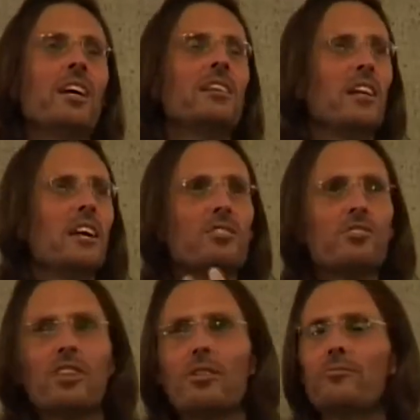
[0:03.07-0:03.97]
Let
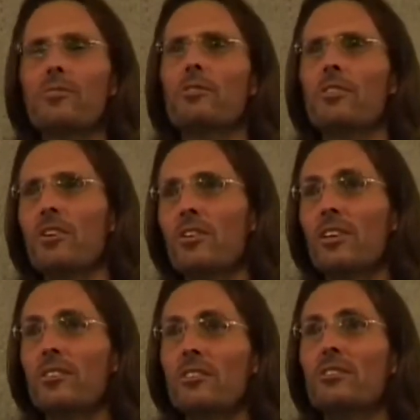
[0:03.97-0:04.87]
yourself feel the
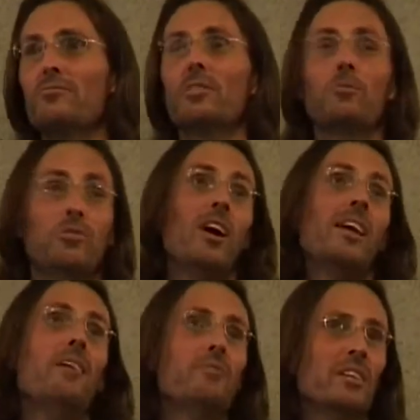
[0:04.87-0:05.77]
hurt that you feel not
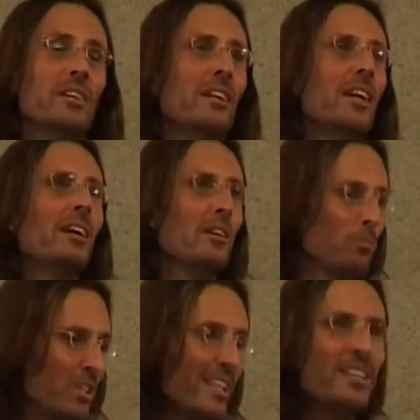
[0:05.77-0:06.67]
having it.
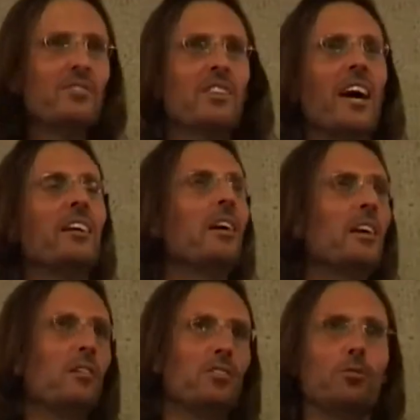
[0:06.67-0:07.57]
Release that.
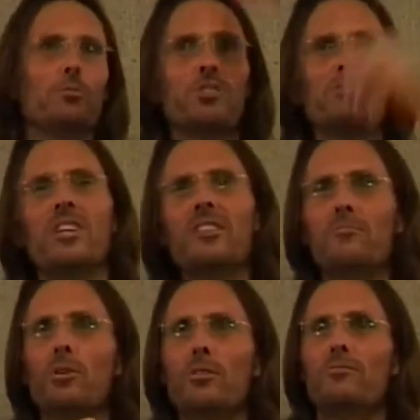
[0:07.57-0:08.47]
You'll receive
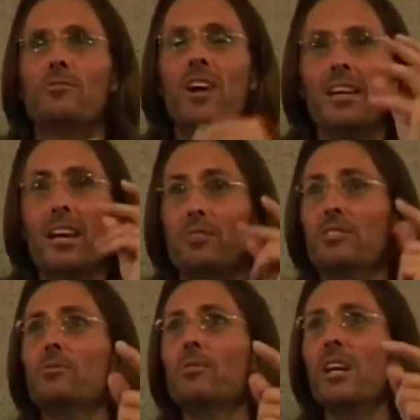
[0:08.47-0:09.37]
more of divine love and
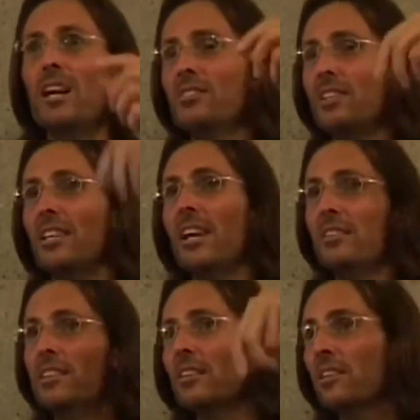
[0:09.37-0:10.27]
you'll realize in the
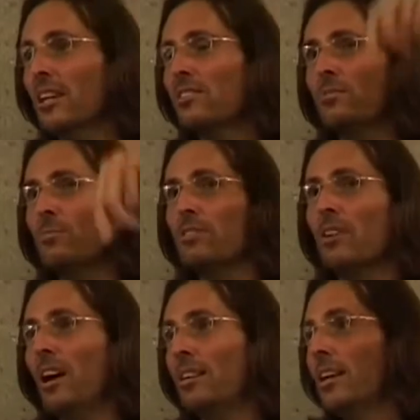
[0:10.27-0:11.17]
end, in the connection with
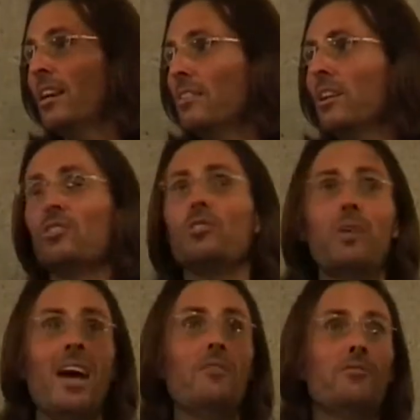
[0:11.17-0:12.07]
God, that you
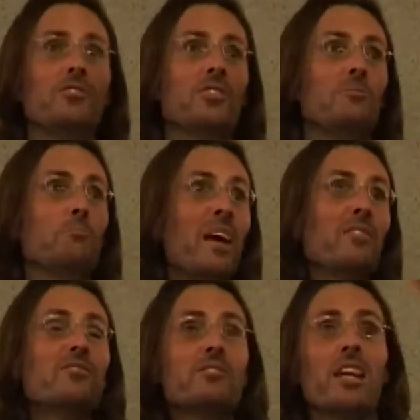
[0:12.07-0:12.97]
have this
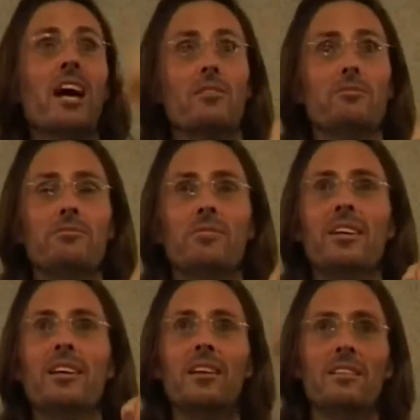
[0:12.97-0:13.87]
immense love
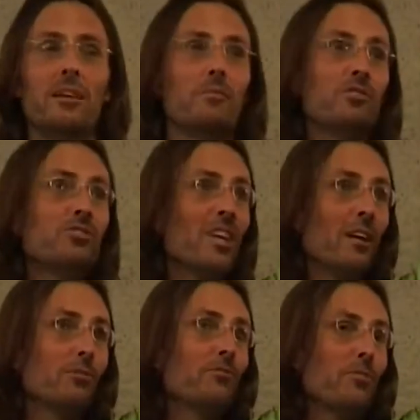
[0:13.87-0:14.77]
that is
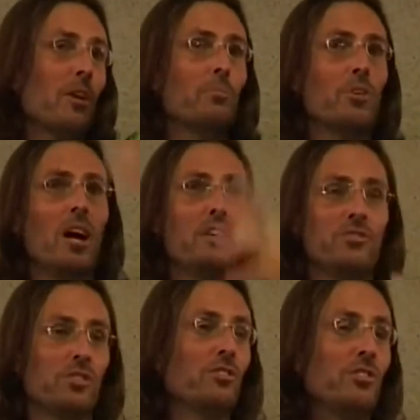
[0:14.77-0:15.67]
channeled from God
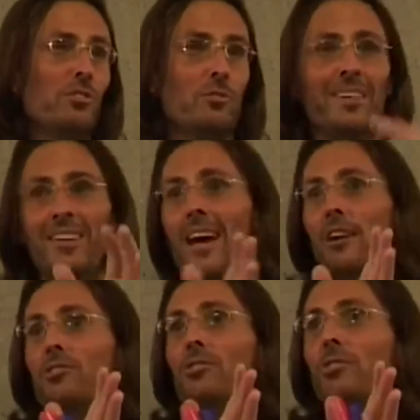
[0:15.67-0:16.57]
to you and now
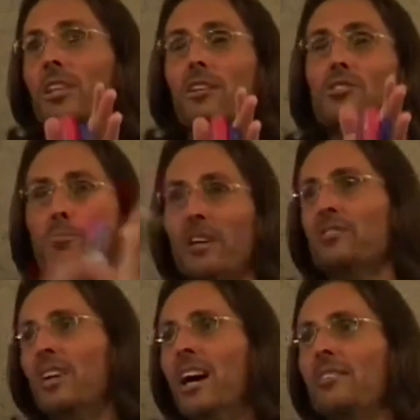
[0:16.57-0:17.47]
you can express
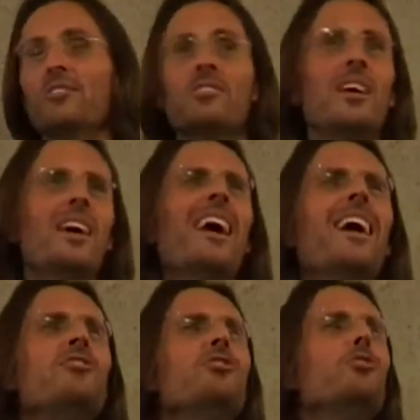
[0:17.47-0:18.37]
to others
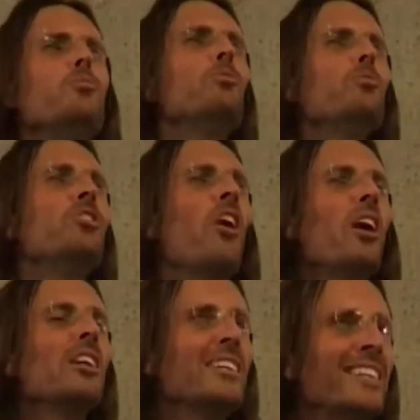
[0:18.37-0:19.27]
and you will
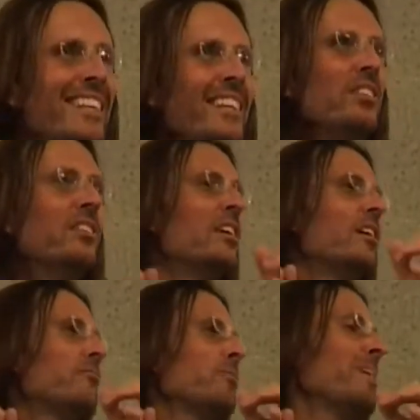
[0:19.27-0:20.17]
not need it
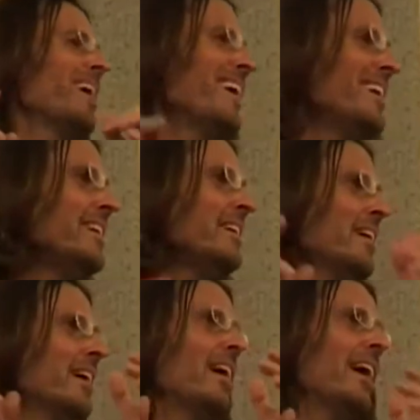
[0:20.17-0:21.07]
from any
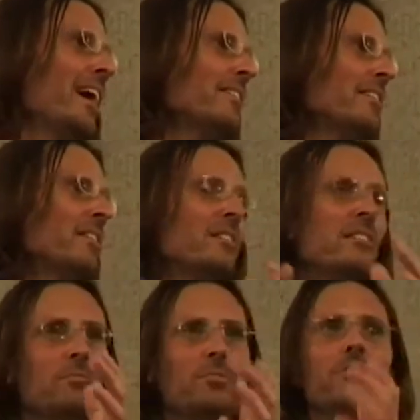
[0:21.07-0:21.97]
other
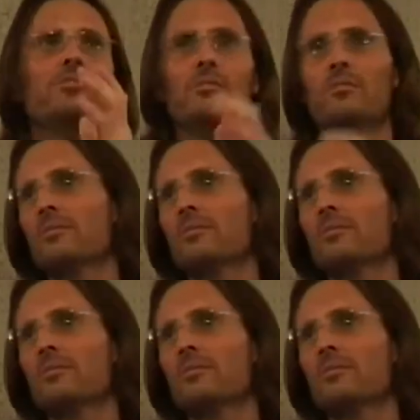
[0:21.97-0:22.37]
person.